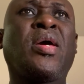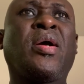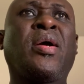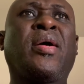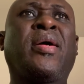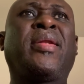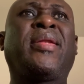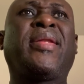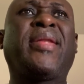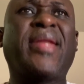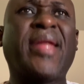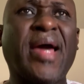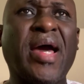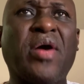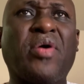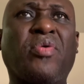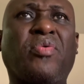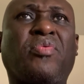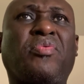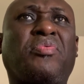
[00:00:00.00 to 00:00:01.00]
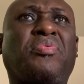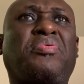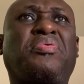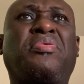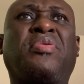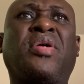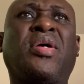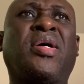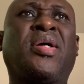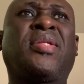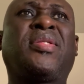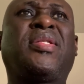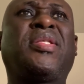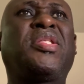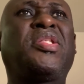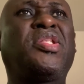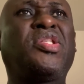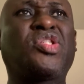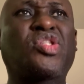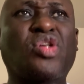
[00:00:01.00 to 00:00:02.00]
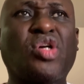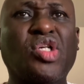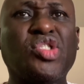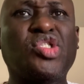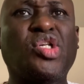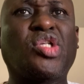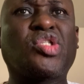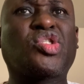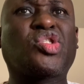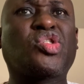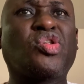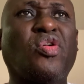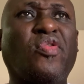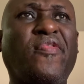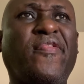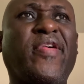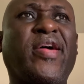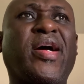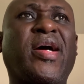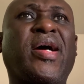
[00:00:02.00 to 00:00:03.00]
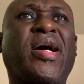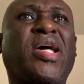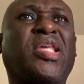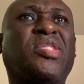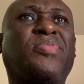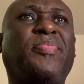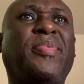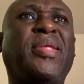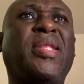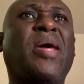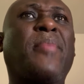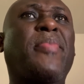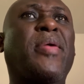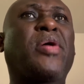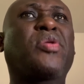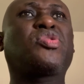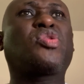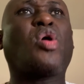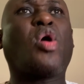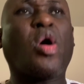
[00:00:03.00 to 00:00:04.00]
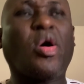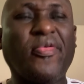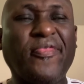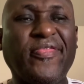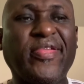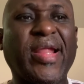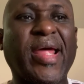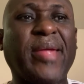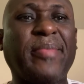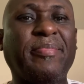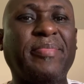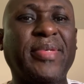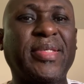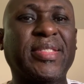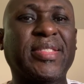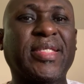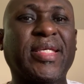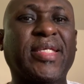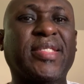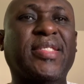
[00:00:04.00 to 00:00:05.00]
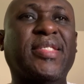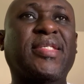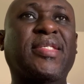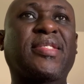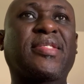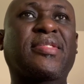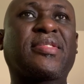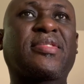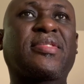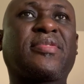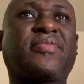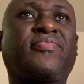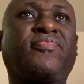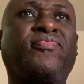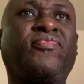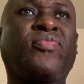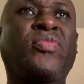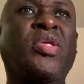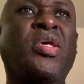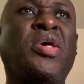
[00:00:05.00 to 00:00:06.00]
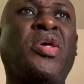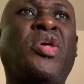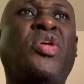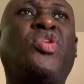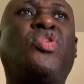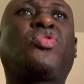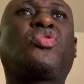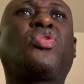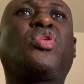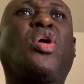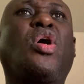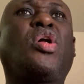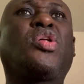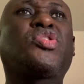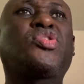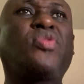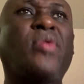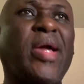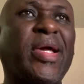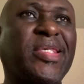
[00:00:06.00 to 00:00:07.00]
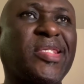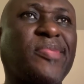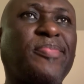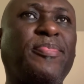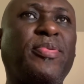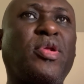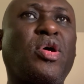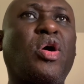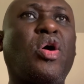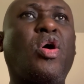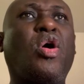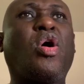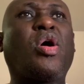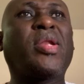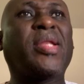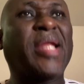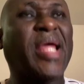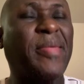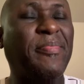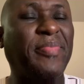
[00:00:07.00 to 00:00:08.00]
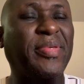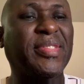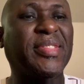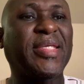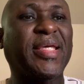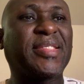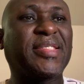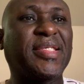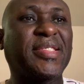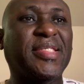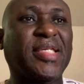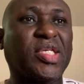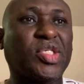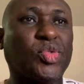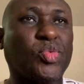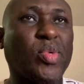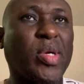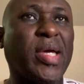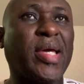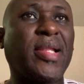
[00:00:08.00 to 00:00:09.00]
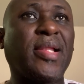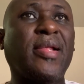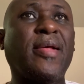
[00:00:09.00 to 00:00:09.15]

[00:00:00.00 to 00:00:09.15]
Now, the discussion so far has been about offline businesses. You could also explore online businesses as well.